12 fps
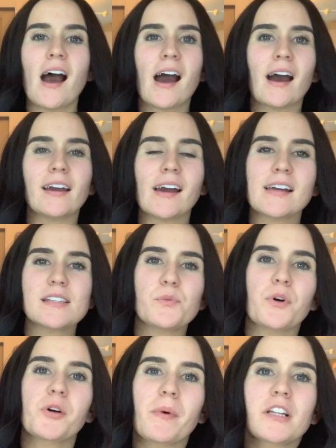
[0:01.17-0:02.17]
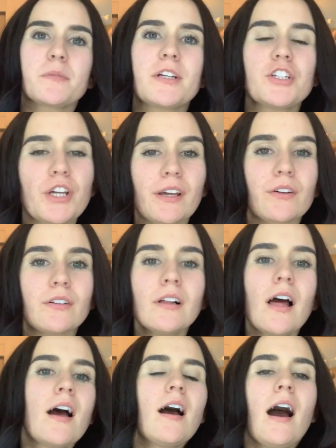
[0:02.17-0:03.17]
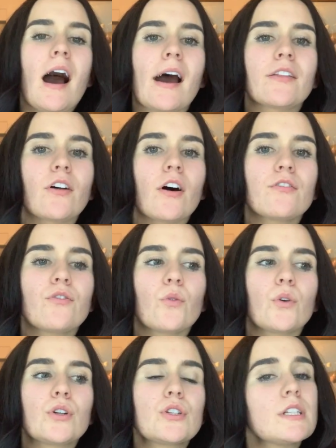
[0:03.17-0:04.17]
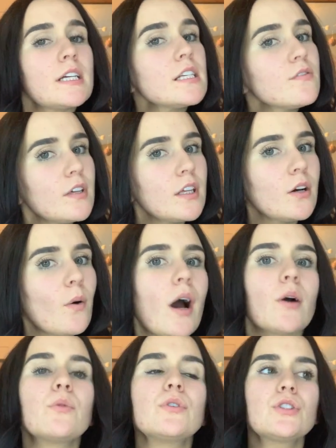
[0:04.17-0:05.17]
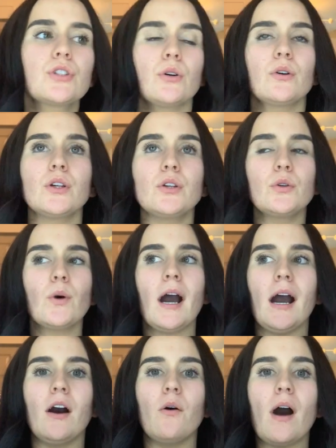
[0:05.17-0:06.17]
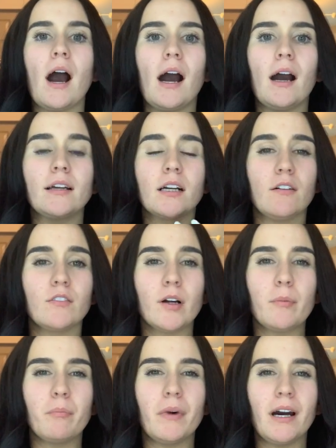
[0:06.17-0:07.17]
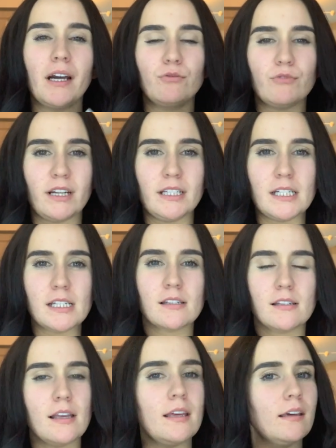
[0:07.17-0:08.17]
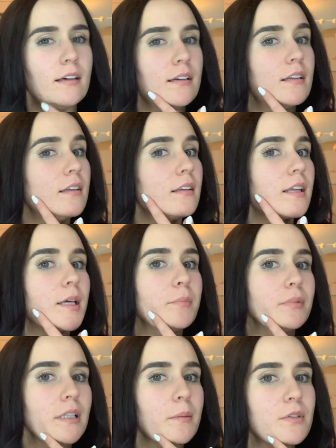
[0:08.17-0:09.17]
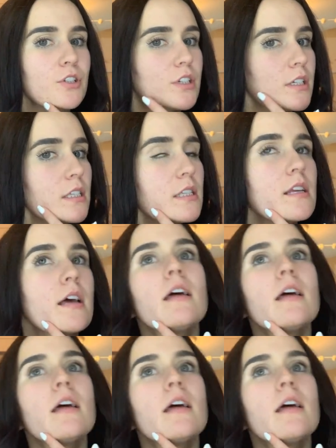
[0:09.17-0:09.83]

Hi guys, and welcome back to my channel. I thought for today's video I would show you how I cover up my redness and like blemishes.